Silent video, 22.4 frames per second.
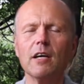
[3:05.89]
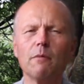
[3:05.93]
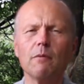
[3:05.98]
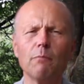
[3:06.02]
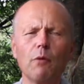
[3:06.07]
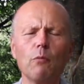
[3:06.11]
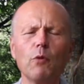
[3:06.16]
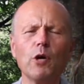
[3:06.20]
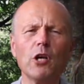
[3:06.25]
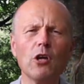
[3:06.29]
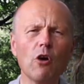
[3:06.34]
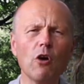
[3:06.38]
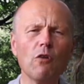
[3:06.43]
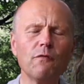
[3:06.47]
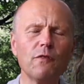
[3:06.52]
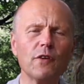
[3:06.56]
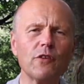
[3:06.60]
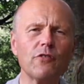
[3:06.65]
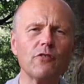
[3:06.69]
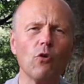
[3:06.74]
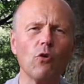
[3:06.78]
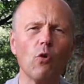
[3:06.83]
But we know
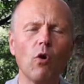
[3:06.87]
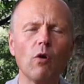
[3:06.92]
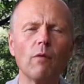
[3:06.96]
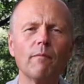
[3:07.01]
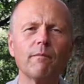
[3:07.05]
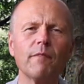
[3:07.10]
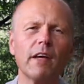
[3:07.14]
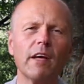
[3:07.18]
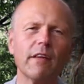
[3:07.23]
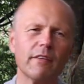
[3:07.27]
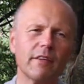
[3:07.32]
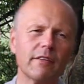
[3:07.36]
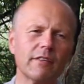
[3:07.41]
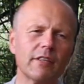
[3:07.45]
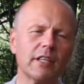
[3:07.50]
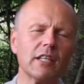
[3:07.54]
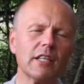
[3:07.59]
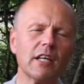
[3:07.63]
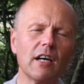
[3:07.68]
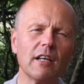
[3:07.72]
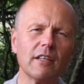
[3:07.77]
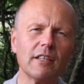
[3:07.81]
for sure that the
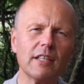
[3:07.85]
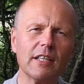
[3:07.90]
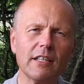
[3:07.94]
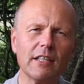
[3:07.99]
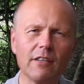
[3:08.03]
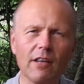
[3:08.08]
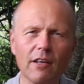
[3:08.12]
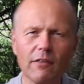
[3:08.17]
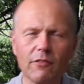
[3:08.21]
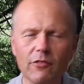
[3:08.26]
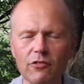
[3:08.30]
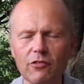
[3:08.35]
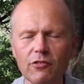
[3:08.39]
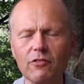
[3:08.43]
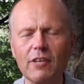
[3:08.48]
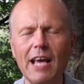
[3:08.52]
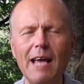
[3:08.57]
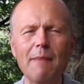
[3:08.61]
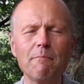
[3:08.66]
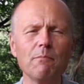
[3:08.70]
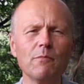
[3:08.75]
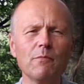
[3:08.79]
cardigan
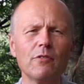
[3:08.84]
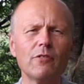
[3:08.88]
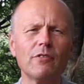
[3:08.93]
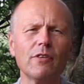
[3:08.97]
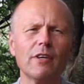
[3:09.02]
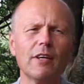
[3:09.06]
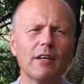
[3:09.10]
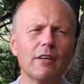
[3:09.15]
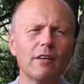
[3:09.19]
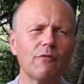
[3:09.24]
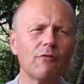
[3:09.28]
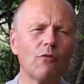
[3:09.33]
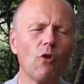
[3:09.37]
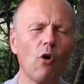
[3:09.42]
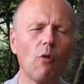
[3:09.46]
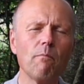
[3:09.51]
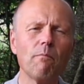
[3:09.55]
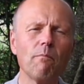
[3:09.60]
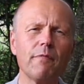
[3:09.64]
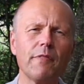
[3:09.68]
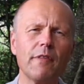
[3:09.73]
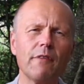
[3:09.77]
stems
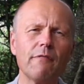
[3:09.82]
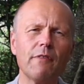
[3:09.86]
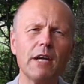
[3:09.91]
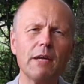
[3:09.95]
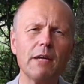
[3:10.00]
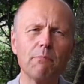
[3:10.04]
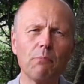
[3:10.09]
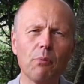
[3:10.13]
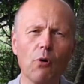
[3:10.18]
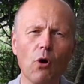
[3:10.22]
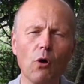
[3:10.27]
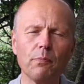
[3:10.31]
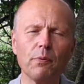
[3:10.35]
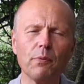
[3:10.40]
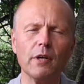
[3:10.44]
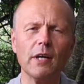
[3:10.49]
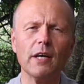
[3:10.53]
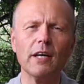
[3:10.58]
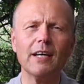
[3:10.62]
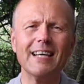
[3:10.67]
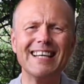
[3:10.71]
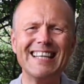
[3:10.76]
from the very
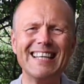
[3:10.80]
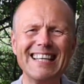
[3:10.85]
popular